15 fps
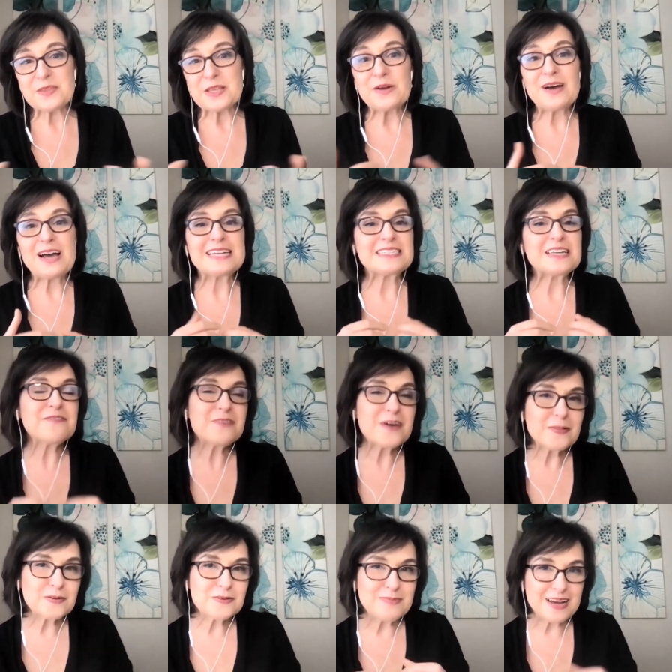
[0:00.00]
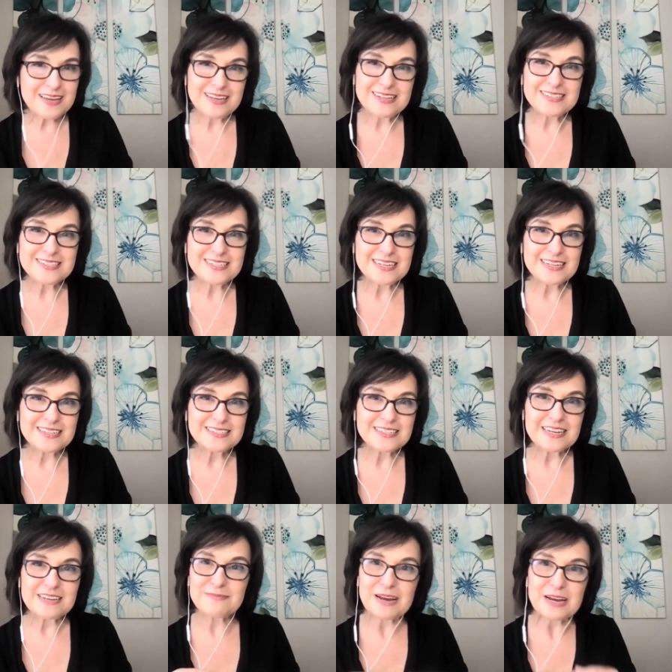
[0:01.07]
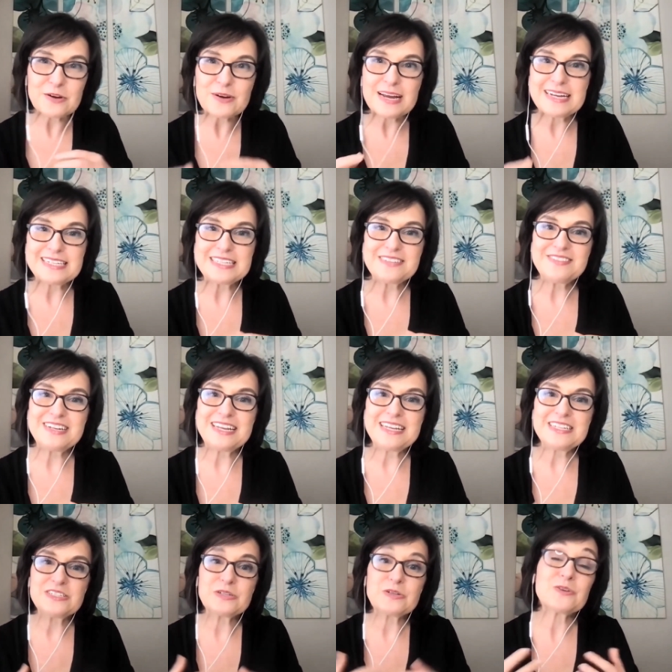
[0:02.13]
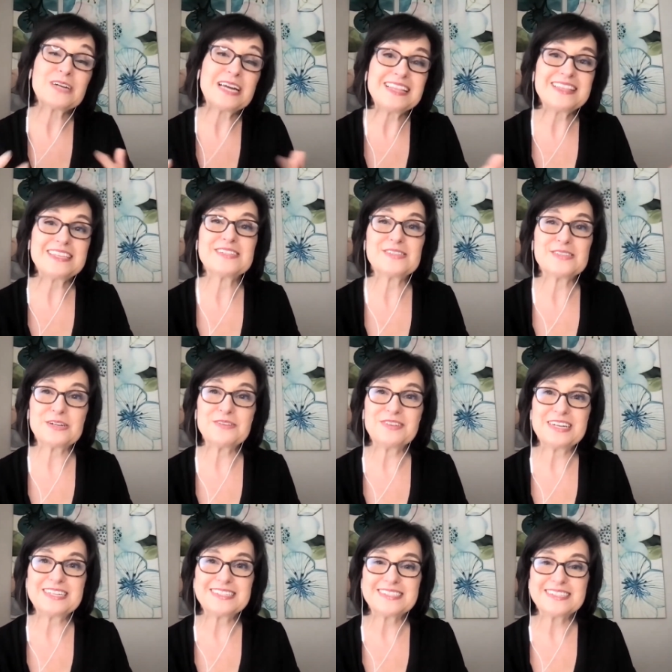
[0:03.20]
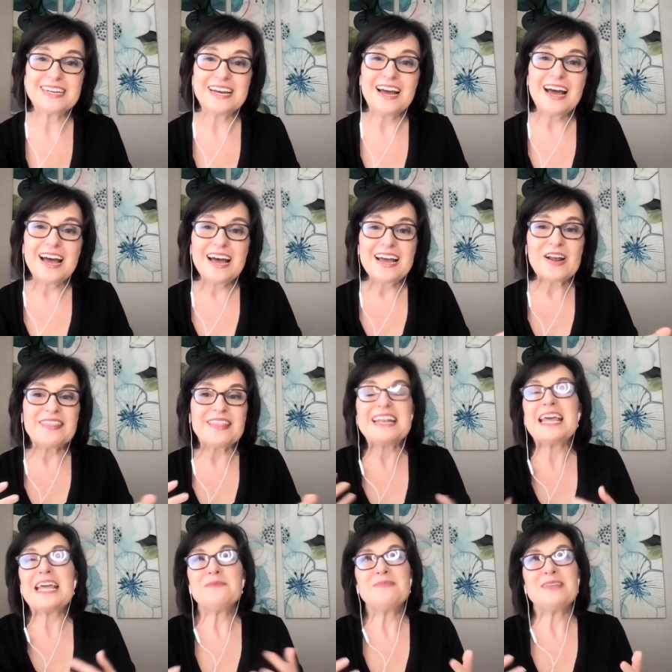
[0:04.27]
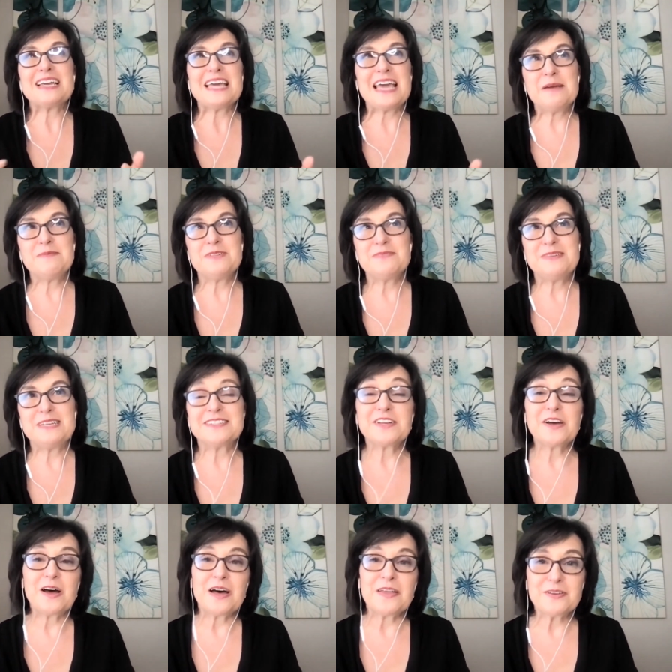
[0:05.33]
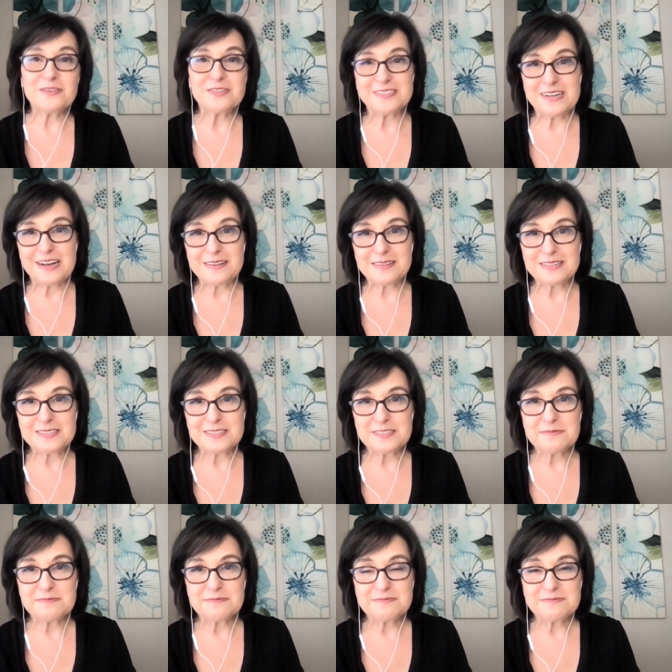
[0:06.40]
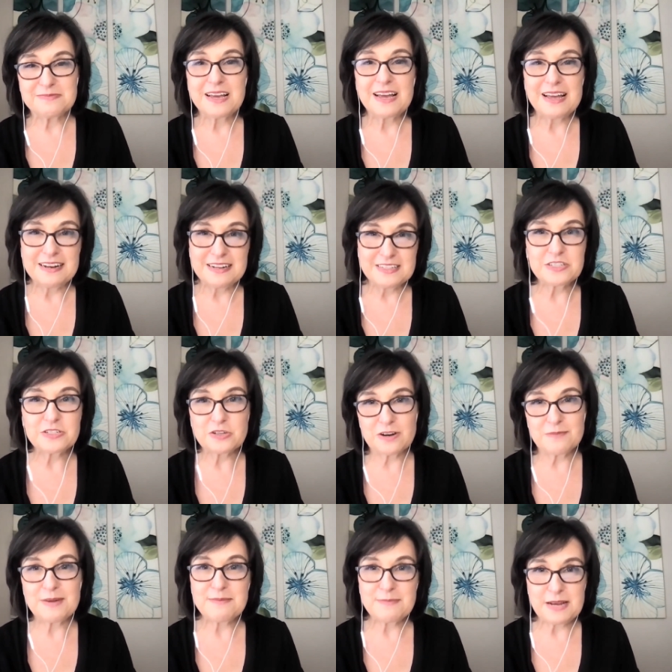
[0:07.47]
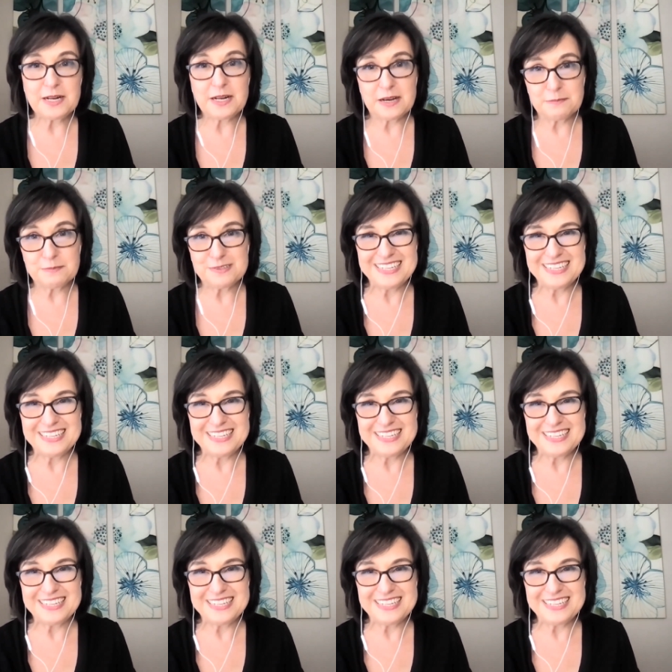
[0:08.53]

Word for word: You know, as I followed my instincts and my creativity to create this service, the name that came to me is author stylist, and it's a term I made up.